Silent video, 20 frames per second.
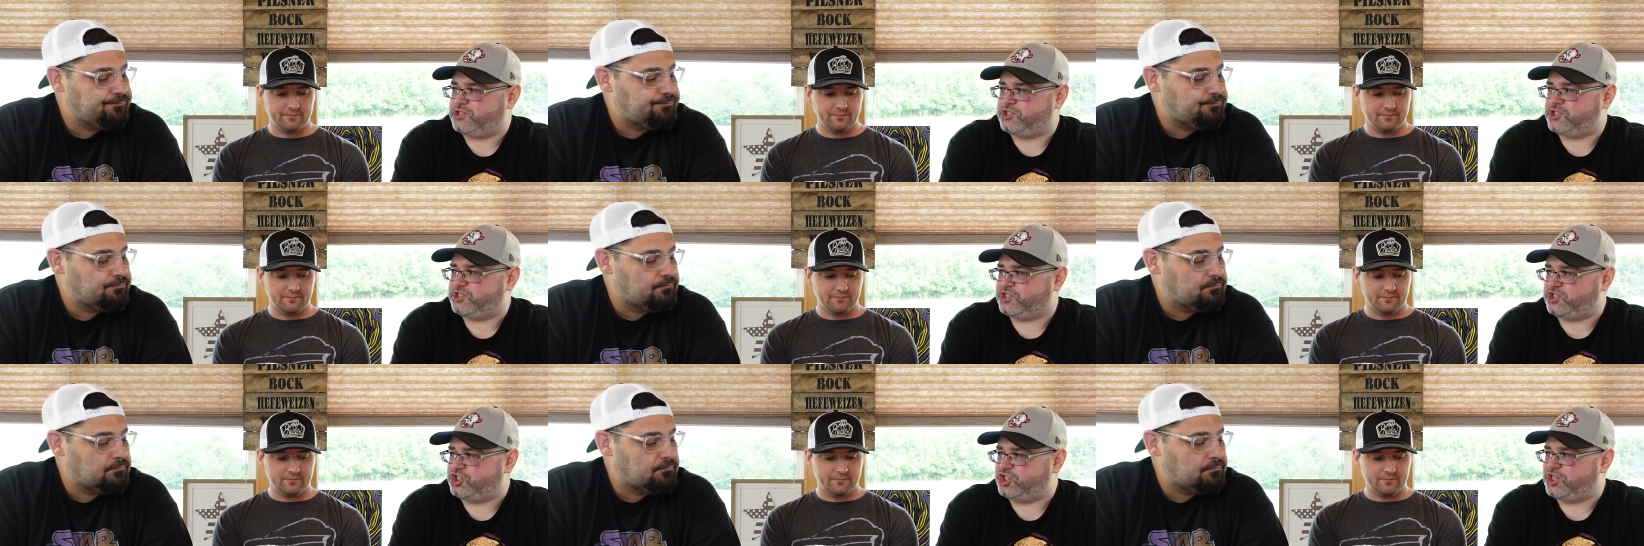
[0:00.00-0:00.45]
Speaker 1: It's
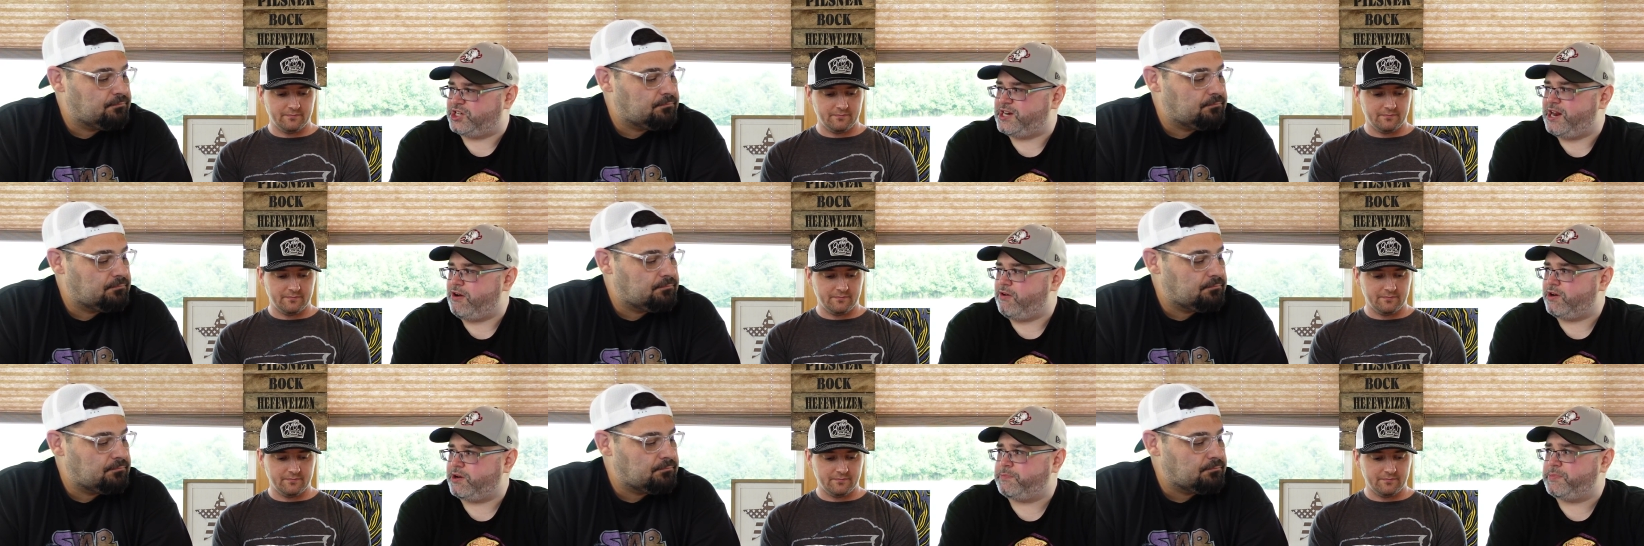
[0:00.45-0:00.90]
just
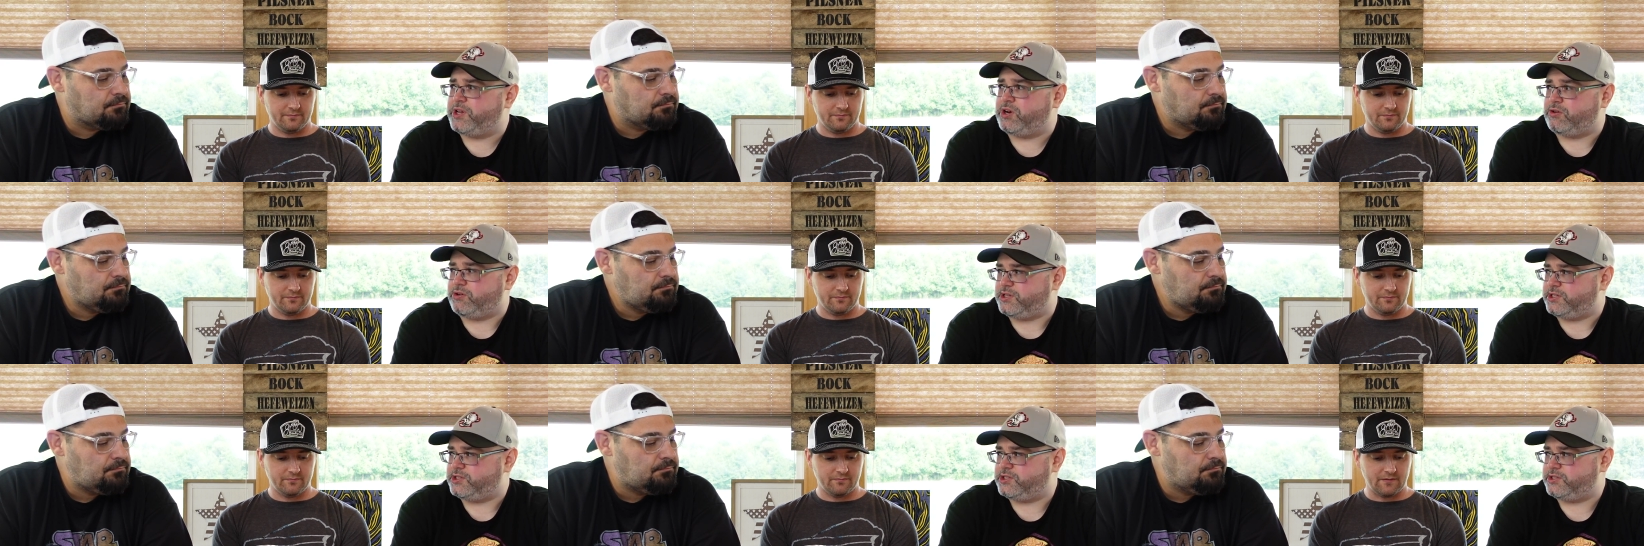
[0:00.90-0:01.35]
generic
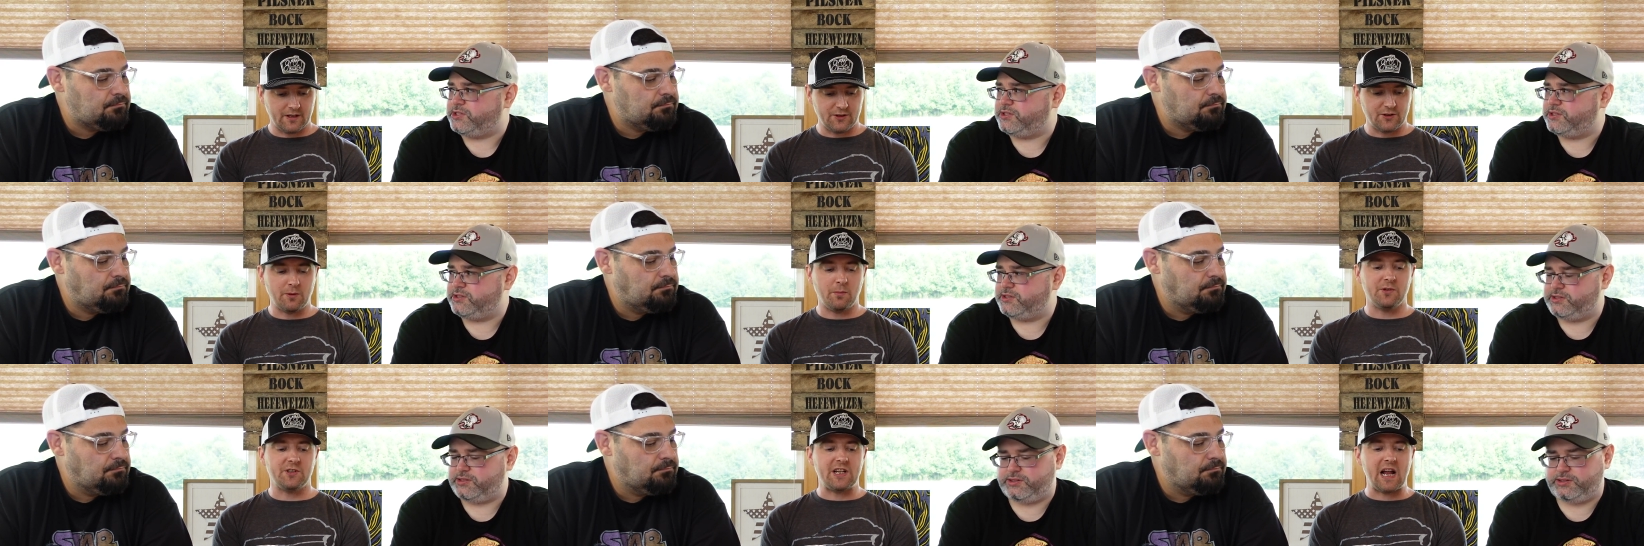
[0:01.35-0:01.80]
bitterness.
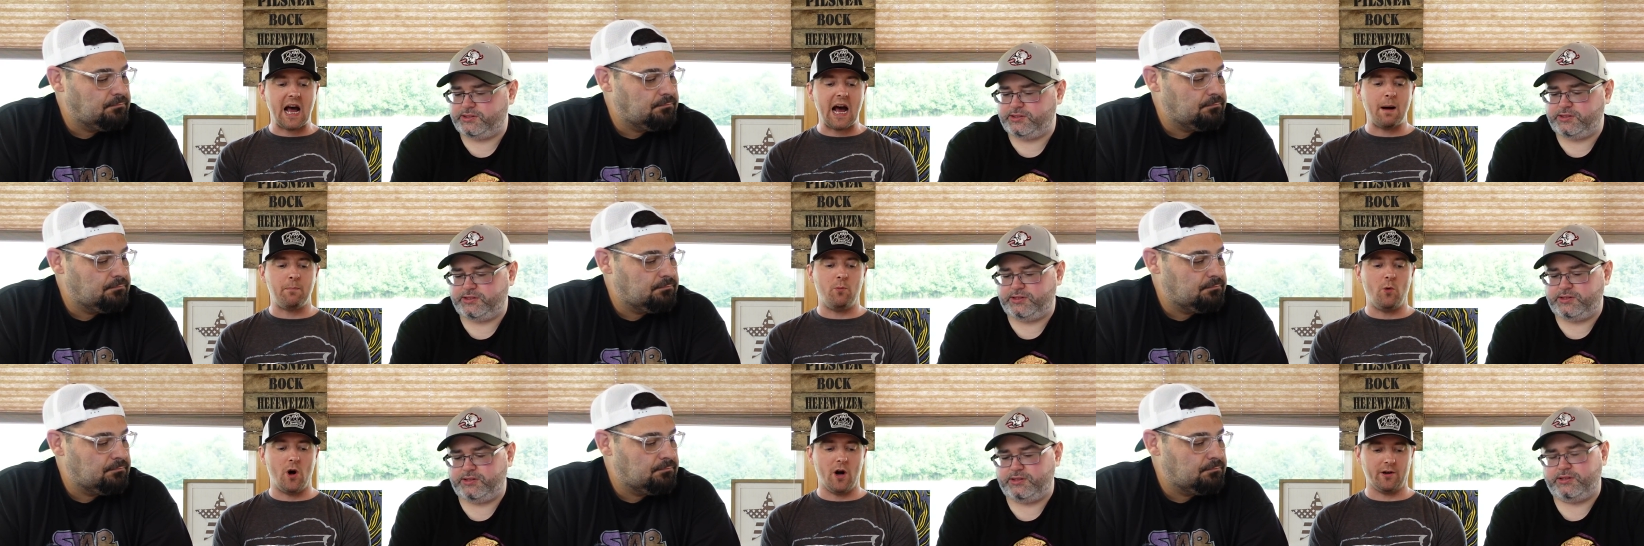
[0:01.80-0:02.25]
It's almost
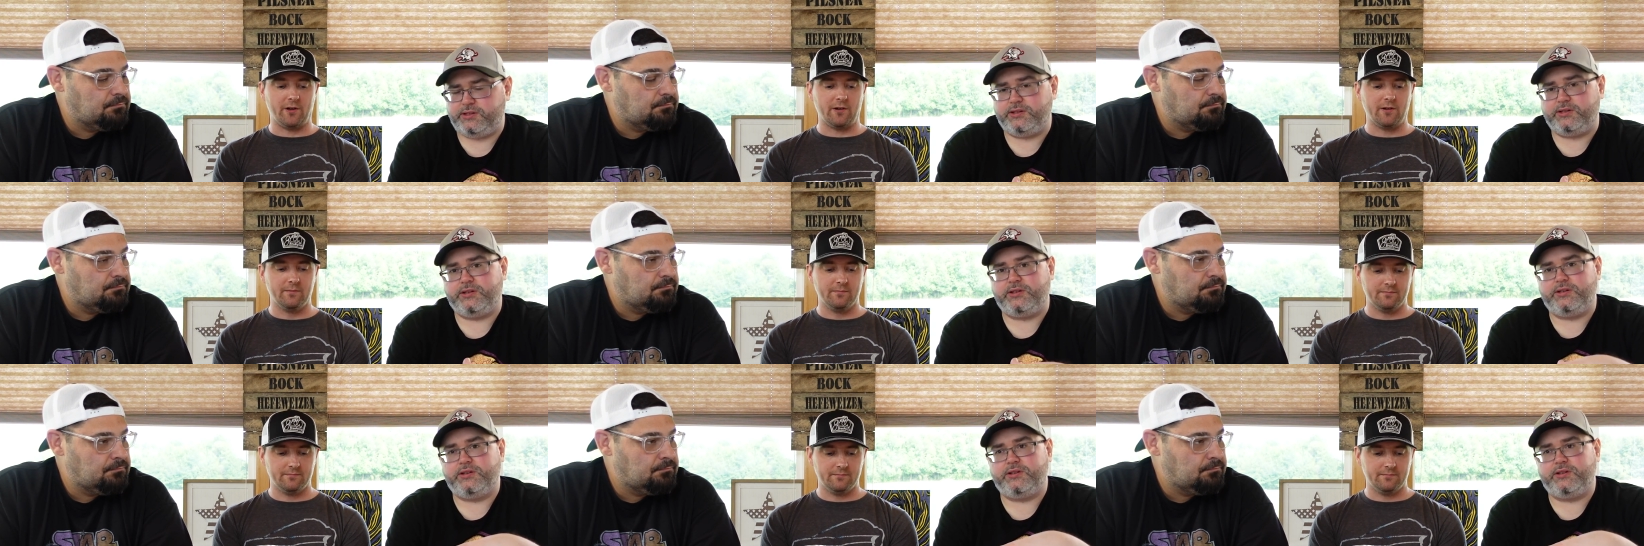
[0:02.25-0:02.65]
hop water.